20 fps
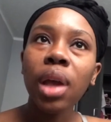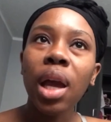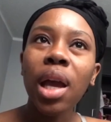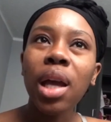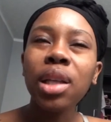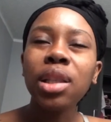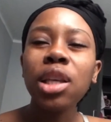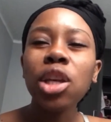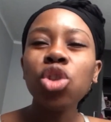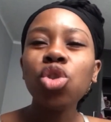
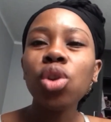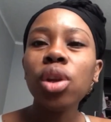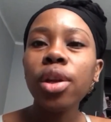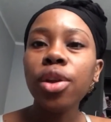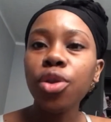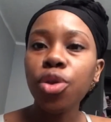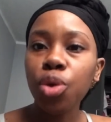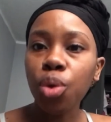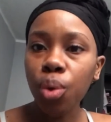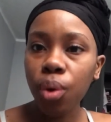it's actually
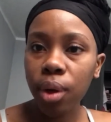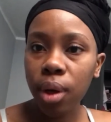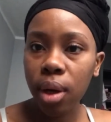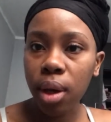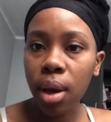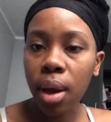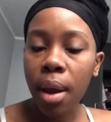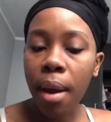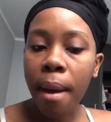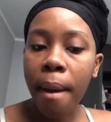
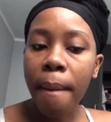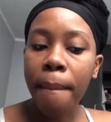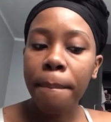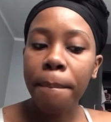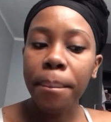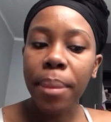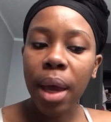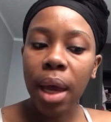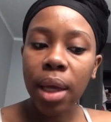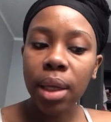three
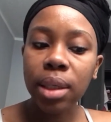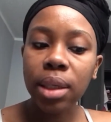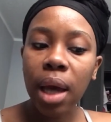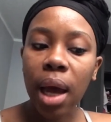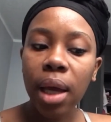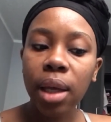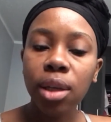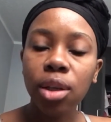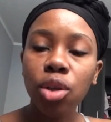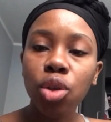but
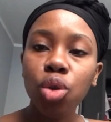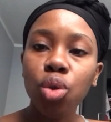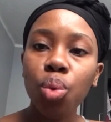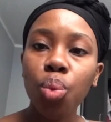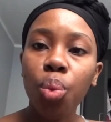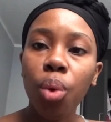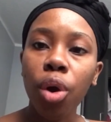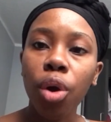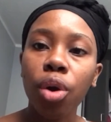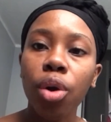I need to
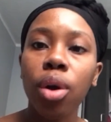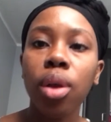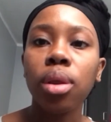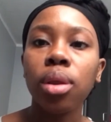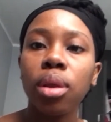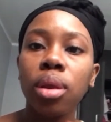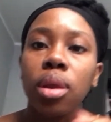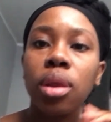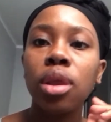work on